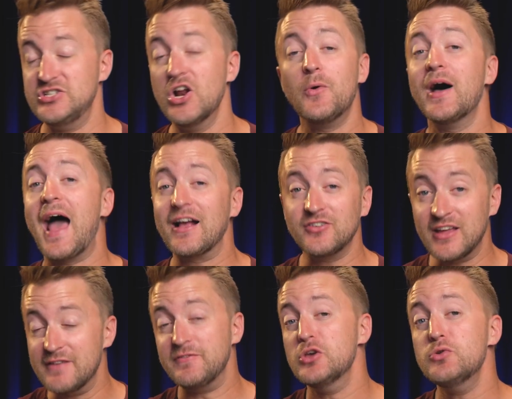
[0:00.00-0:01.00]
you know what? Actually,
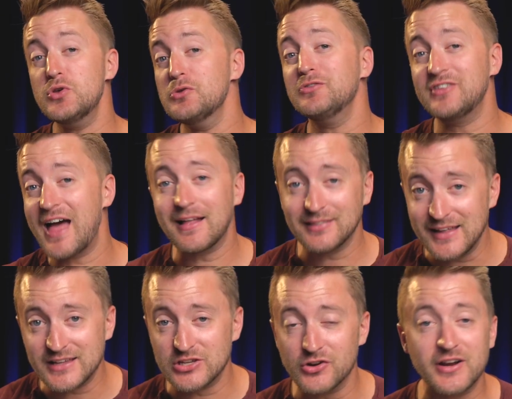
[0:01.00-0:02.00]
if you use that
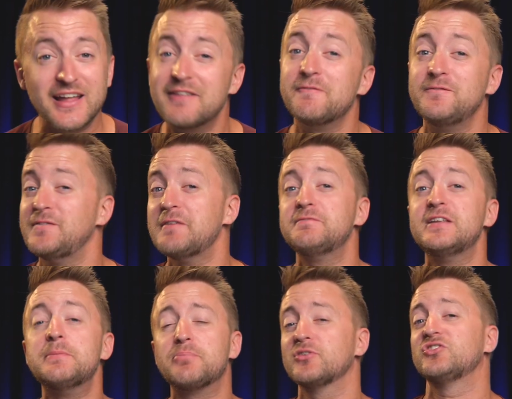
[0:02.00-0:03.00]
link, you're gonna get
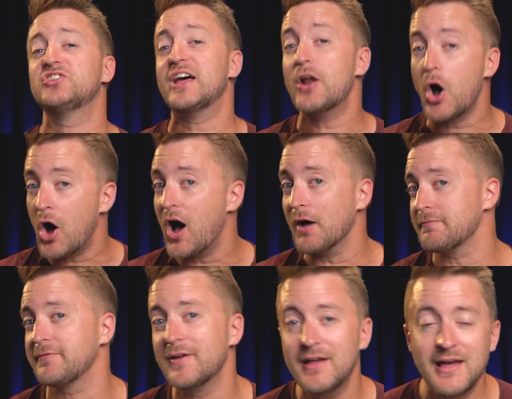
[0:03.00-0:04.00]
50% off
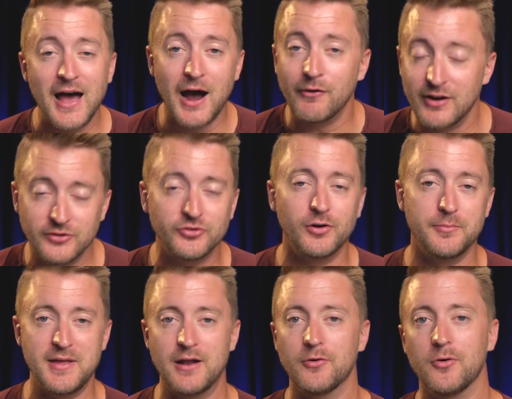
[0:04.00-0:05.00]
our Intro to
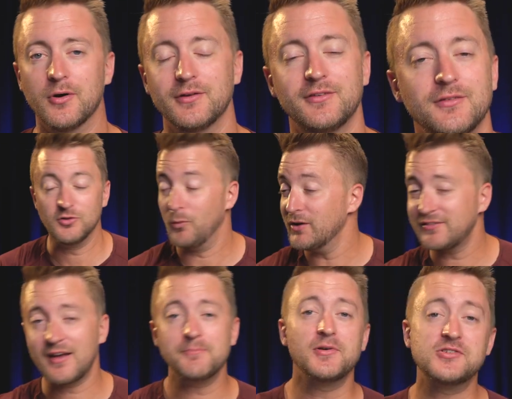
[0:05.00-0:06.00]
Piano course. It's a
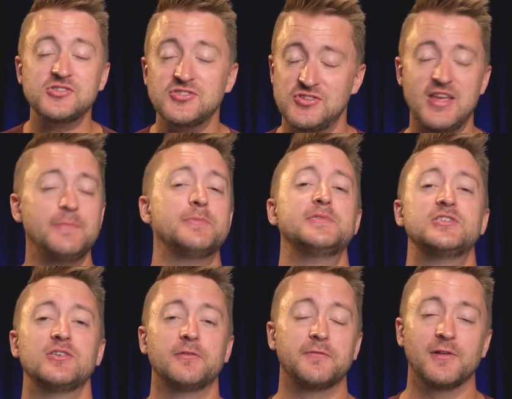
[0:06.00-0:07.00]
one-time purchase, you keep the
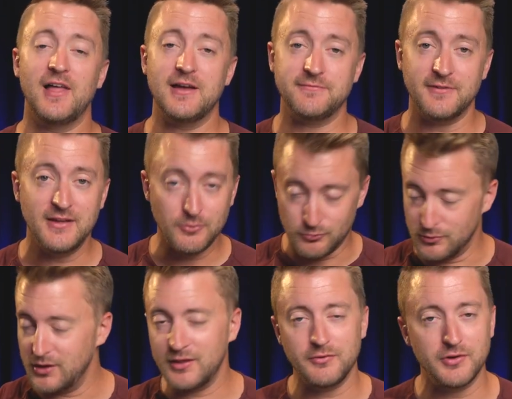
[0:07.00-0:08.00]
material for life.
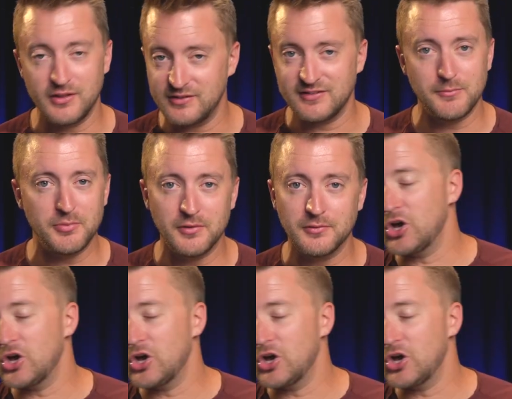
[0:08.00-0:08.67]
Really, really simple.